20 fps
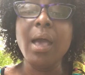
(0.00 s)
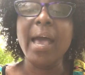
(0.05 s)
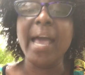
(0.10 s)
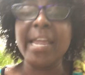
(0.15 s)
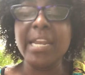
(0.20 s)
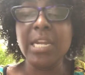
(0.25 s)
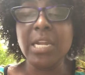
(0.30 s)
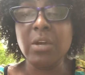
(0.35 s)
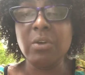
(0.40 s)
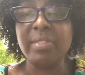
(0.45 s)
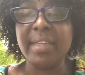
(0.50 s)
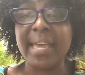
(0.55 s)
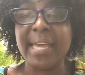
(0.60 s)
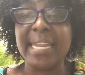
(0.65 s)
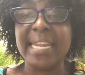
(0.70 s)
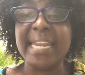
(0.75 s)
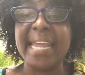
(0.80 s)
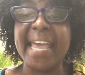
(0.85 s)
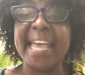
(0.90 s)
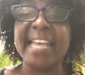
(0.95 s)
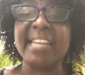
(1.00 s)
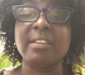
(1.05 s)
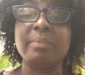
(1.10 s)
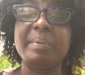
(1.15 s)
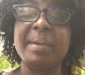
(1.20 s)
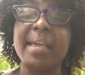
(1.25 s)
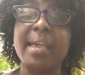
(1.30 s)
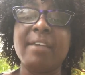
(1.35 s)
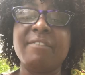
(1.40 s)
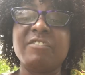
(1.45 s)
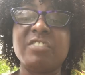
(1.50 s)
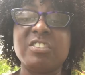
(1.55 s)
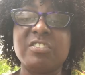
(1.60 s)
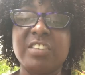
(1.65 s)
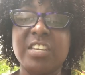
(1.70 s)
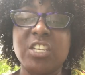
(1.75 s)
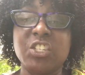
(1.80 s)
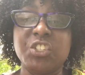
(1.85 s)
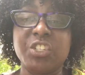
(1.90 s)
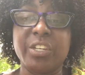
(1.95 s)
I knew that it had to be a
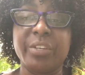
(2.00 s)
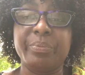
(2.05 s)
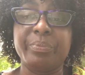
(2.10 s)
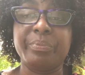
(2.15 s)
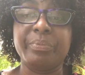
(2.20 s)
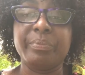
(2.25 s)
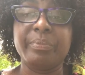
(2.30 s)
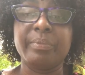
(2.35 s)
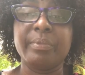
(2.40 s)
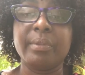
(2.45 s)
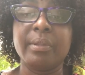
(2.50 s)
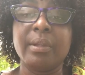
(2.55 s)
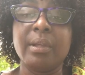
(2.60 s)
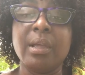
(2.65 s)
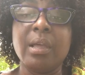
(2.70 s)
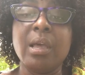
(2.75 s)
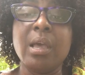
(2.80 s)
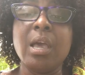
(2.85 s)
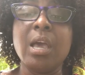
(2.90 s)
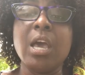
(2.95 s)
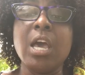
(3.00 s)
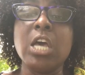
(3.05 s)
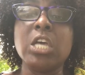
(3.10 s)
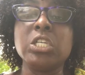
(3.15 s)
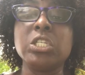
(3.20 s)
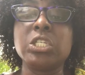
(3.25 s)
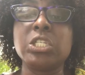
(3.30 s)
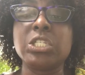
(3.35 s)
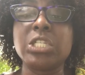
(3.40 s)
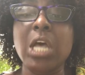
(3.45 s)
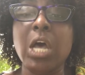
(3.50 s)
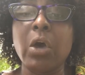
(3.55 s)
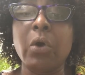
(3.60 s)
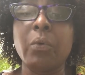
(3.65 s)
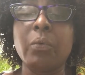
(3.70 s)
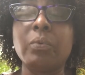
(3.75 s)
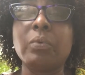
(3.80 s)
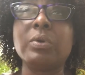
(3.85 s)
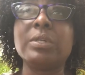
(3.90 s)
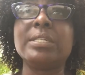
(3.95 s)
physician.
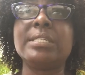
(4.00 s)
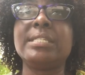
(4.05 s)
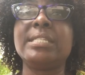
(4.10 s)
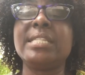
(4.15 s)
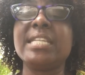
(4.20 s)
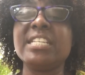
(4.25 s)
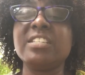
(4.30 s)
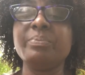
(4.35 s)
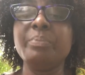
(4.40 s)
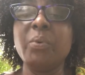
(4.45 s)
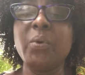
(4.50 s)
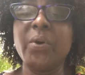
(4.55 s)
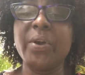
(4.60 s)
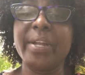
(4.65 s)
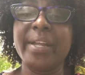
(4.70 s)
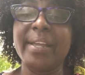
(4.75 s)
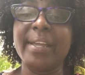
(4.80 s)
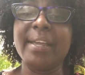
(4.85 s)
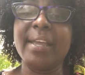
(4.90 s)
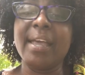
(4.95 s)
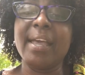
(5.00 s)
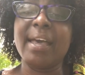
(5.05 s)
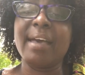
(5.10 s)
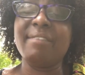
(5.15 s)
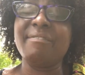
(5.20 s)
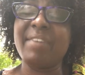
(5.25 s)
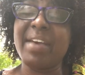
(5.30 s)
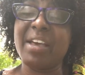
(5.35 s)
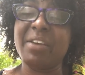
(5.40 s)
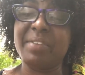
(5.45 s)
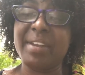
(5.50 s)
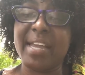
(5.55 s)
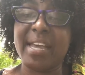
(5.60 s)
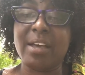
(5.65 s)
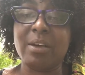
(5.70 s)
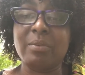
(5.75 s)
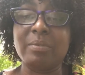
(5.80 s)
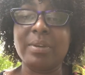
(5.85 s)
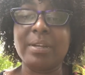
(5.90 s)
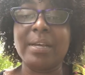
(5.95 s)
So this morning I found
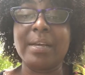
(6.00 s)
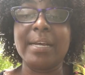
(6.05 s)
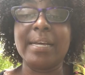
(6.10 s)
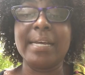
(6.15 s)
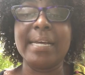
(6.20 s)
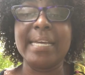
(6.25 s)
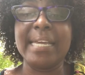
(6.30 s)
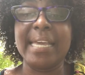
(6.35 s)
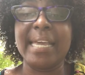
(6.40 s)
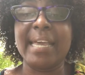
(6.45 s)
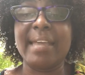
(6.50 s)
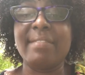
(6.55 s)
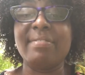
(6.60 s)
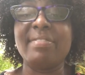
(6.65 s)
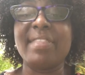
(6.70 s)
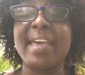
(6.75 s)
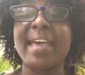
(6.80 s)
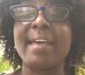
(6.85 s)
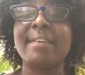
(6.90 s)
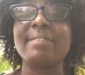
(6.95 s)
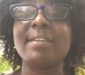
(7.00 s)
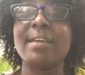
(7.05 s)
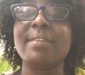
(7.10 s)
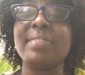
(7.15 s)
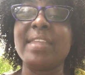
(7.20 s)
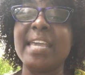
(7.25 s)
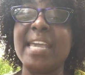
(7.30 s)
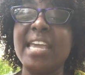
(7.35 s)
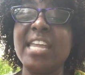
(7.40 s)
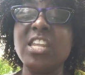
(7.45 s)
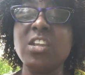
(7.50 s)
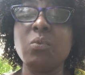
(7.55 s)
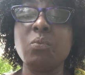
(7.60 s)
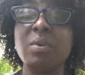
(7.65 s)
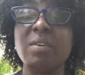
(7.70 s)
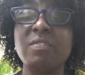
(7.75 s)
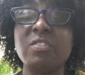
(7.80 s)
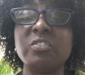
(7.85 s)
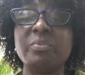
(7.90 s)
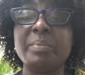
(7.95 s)
out again that the Indian
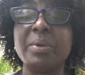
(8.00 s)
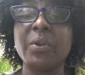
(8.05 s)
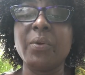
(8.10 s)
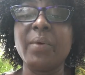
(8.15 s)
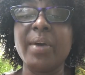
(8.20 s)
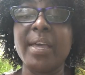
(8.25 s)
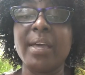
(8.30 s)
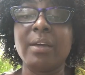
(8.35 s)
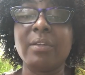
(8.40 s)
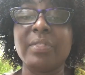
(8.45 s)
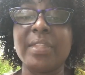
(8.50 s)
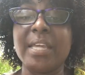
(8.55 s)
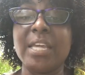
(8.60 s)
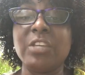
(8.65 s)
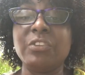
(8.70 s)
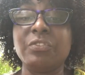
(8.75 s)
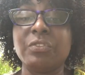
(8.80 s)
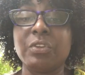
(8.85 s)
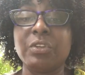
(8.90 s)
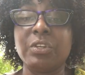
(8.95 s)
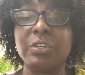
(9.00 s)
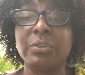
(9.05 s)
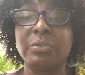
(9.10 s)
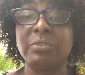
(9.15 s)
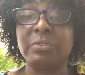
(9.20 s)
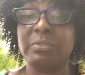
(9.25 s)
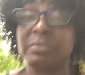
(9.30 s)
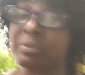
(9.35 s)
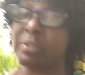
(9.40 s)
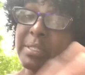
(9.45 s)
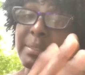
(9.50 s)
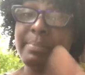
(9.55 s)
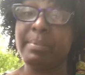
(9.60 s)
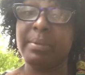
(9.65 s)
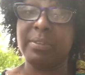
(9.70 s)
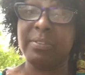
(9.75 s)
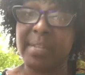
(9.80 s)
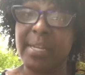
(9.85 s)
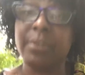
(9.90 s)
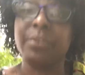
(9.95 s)
Rivers Mental Health
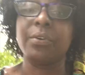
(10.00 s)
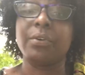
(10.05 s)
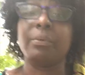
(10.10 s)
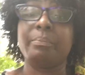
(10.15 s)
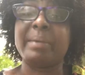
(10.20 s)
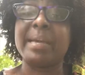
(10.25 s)
Center